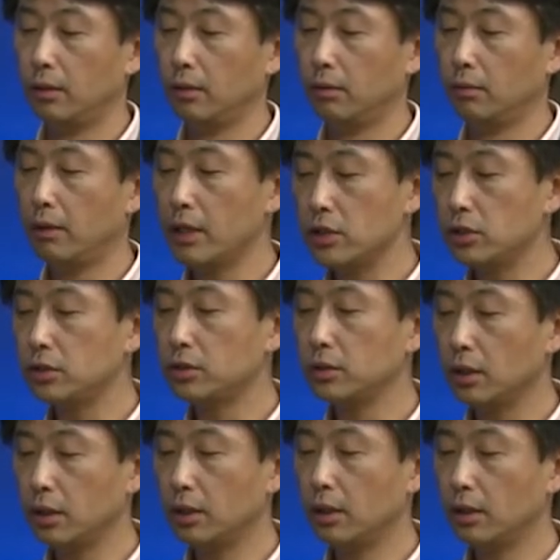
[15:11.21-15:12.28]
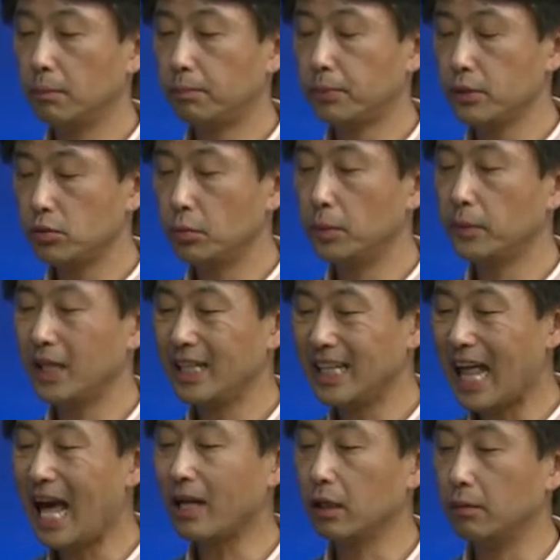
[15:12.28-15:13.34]
what is presumably
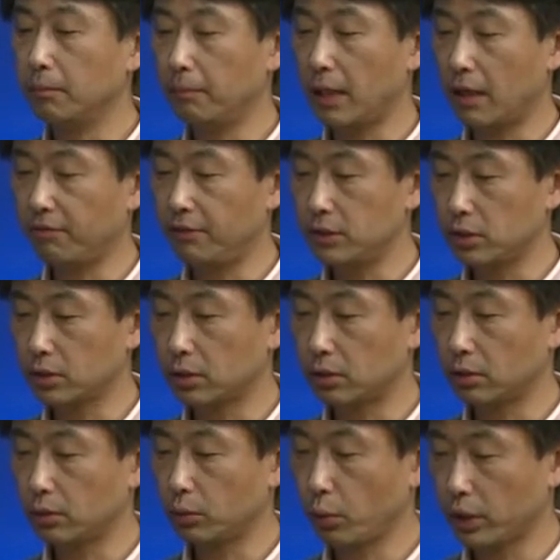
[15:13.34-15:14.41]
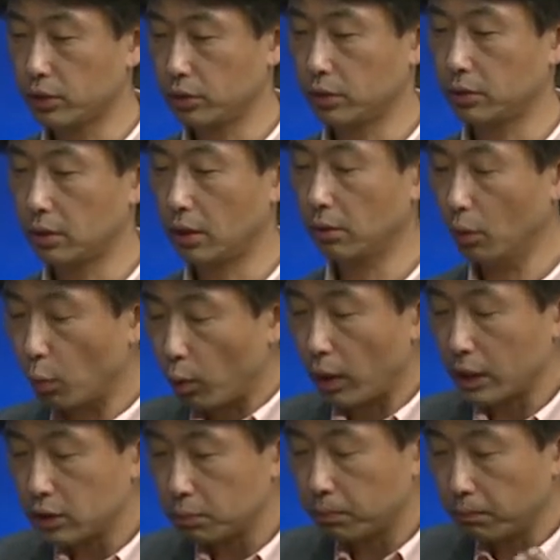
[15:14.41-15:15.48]
not a metaphysical question,
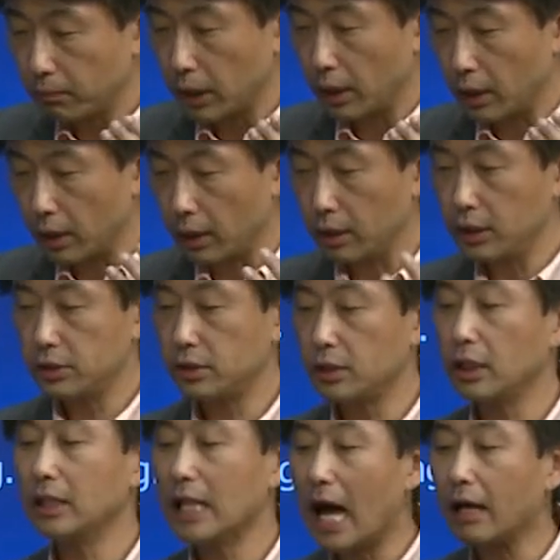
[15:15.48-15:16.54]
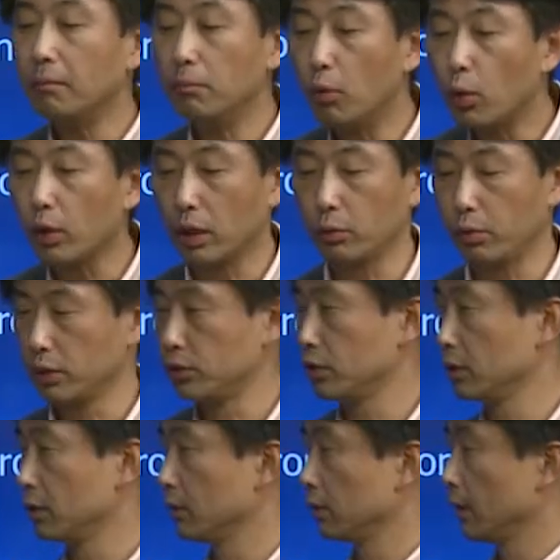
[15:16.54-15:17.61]
what is at least not a moral
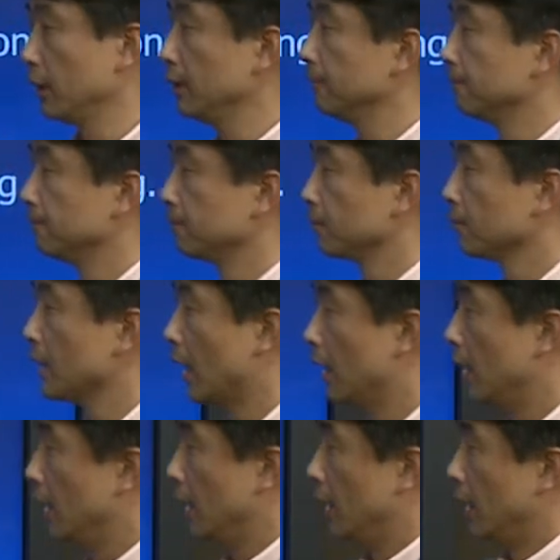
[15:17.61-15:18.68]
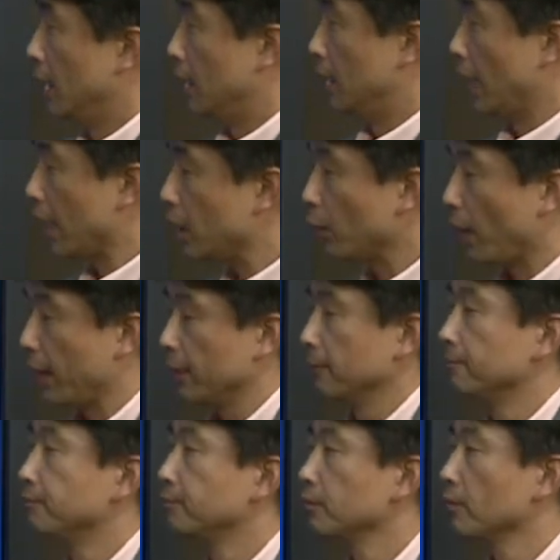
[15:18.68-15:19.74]
question. Okay. Anyway,
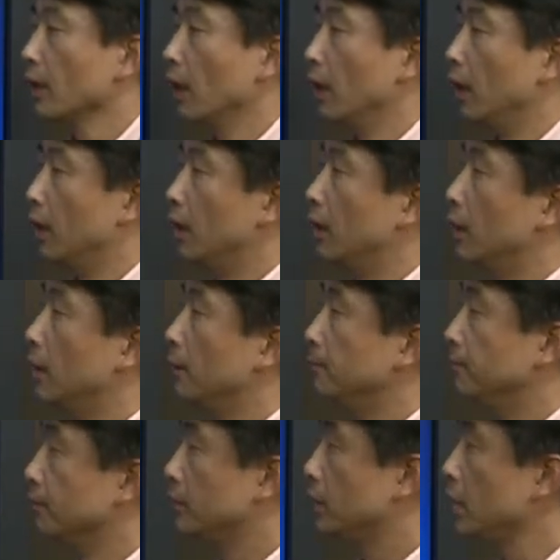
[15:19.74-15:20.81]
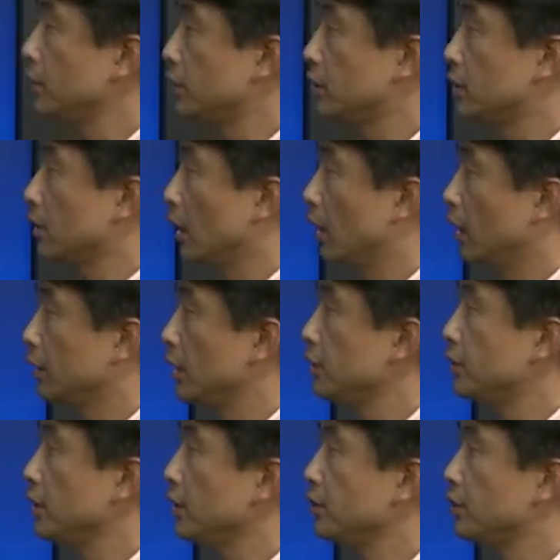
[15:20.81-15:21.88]
this
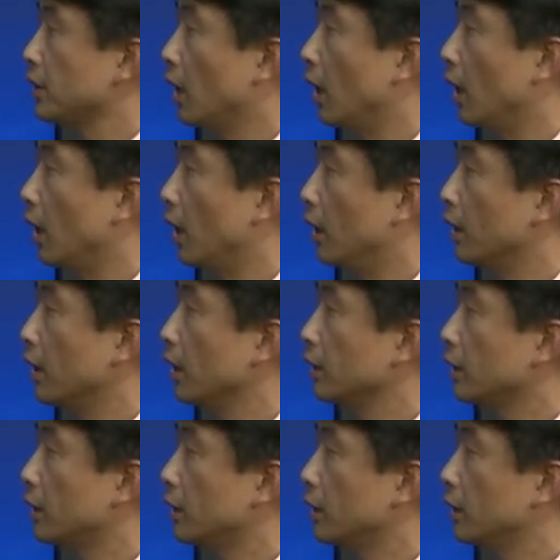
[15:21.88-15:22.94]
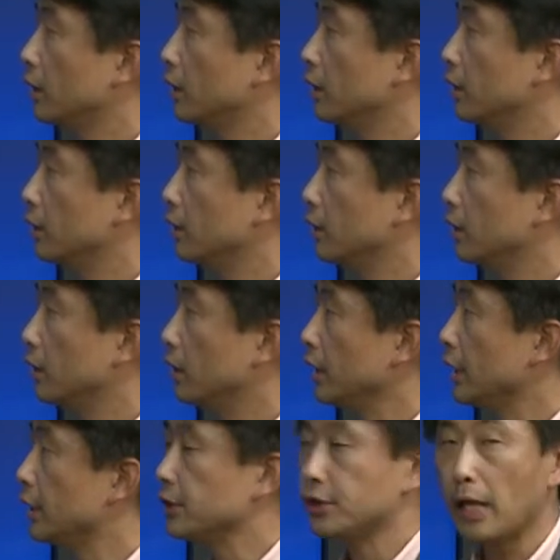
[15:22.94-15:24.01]
is another
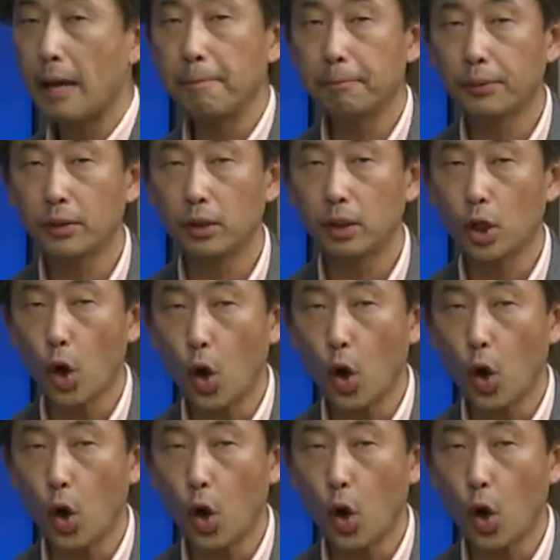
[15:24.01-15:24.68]
example